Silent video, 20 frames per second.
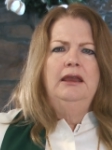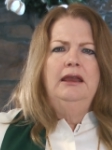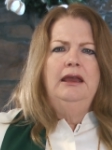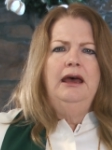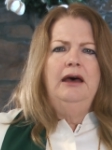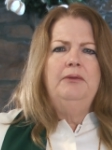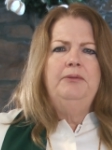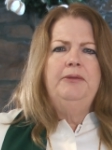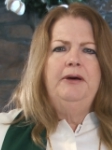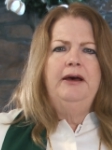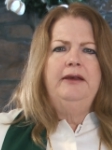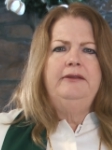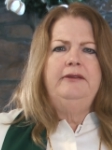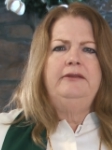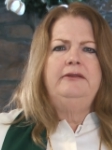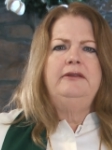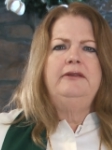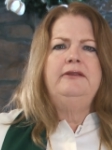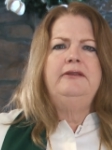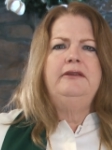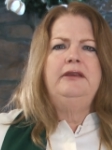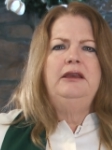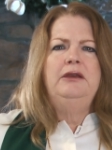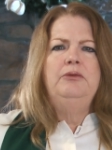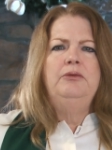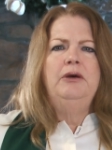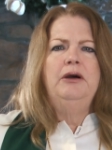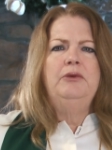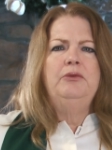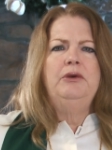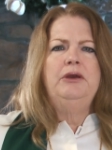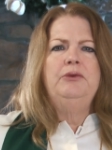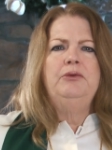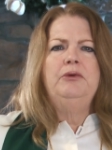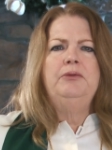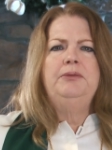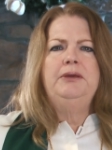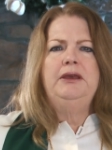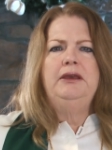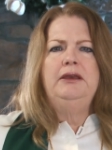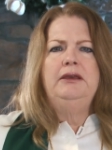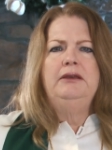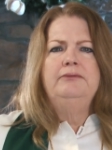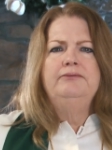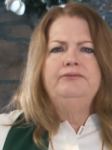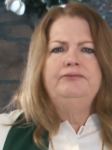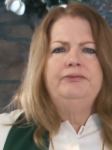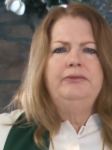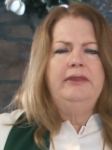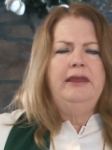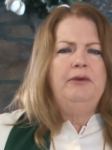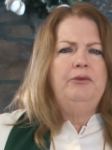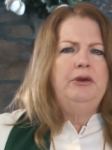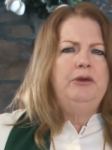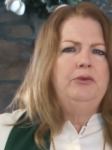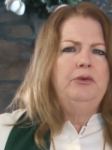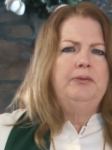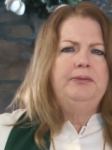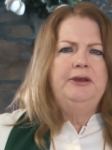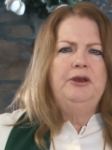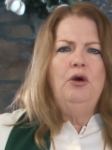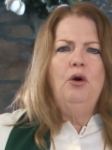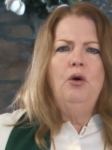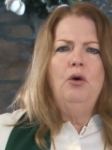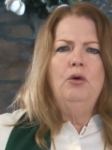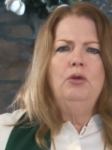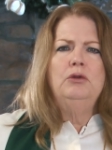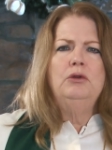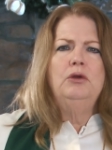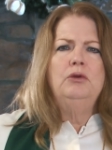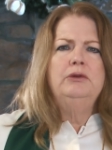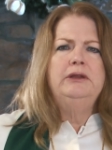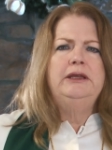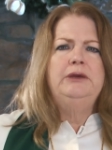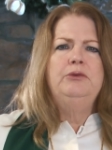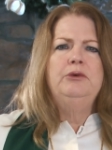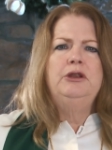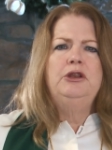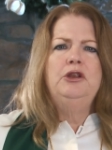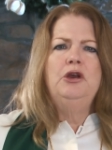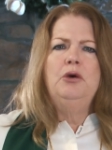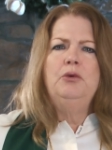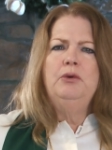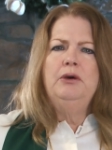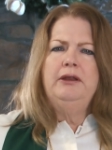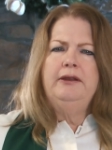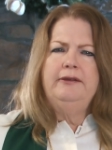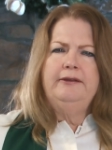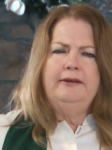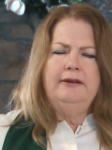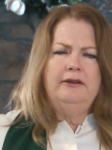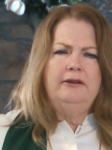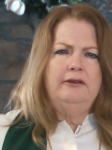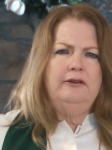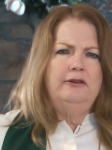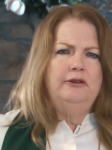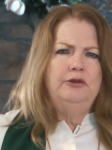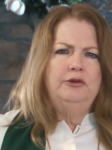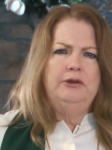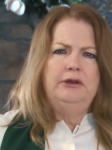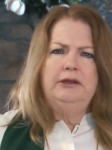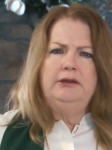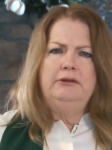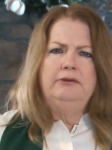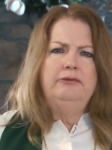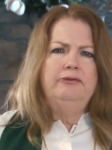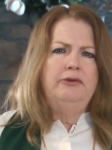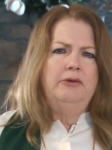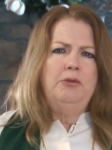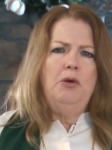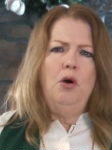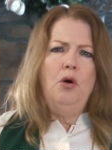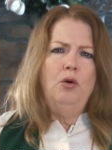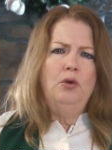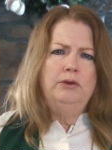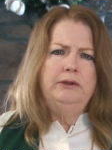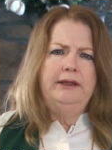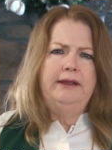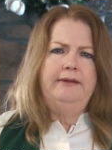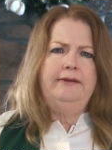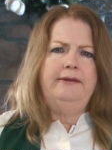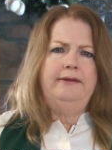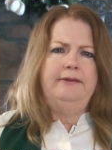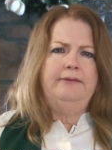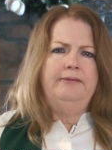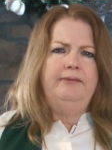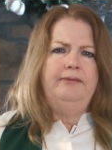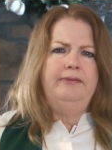Help us to see what we will be, that we will be whole only when no one is excluded from wholeness.